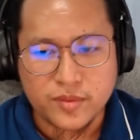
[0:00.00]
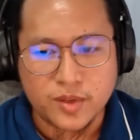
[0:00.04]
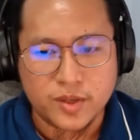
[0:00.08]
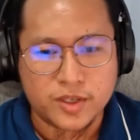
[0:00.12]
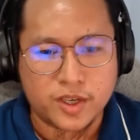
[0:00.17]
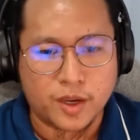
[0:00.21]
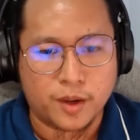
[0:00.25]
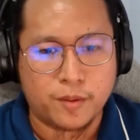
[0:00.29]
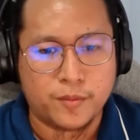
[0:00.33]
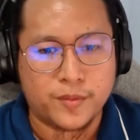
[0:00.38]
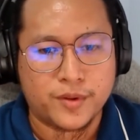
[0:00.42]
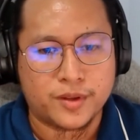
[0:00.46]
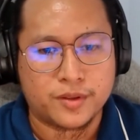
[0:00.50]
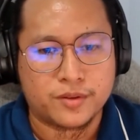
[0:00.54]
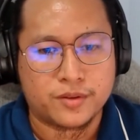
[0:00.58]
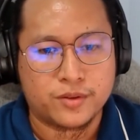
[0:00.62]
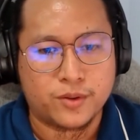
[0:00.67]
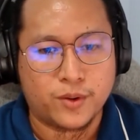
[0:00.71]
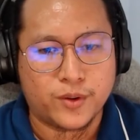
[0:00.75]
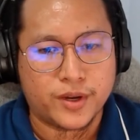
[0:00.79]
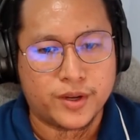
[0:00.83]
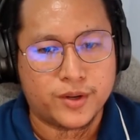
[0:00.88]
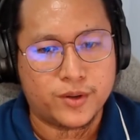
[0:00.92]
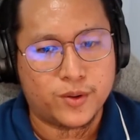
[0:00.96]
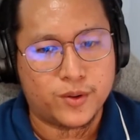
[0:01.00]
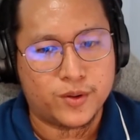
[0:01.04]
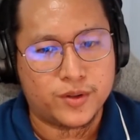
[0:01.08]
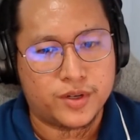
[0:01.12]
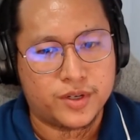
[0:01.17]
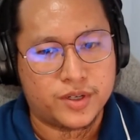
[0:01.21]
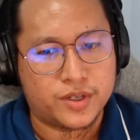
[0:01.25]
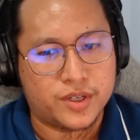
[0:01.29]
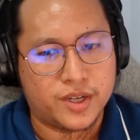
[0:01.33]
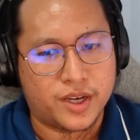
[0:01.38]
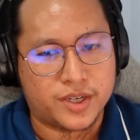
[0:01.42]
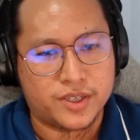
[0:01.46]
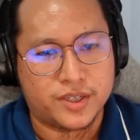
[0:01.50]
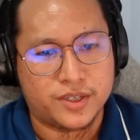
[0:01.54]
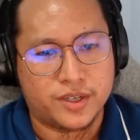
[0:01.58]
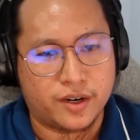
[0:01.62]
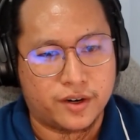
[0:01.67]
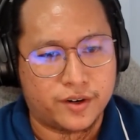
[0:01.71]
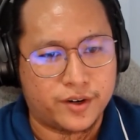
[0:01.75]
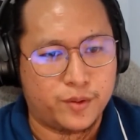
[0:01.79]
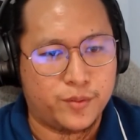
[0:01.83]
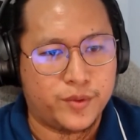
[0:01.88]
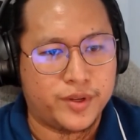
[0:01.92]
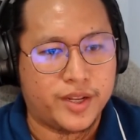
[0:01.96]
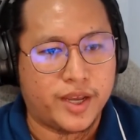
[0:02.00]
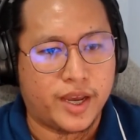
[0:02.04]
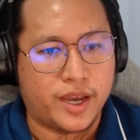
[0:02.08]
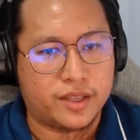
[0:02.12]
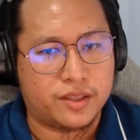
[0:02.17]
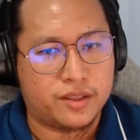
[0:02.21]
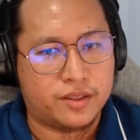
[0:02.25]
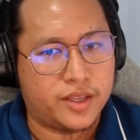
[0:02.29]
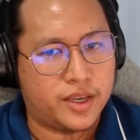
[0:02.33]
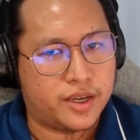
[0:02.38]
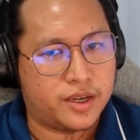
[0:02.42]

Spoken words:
some of the token holders doesn't agree with that.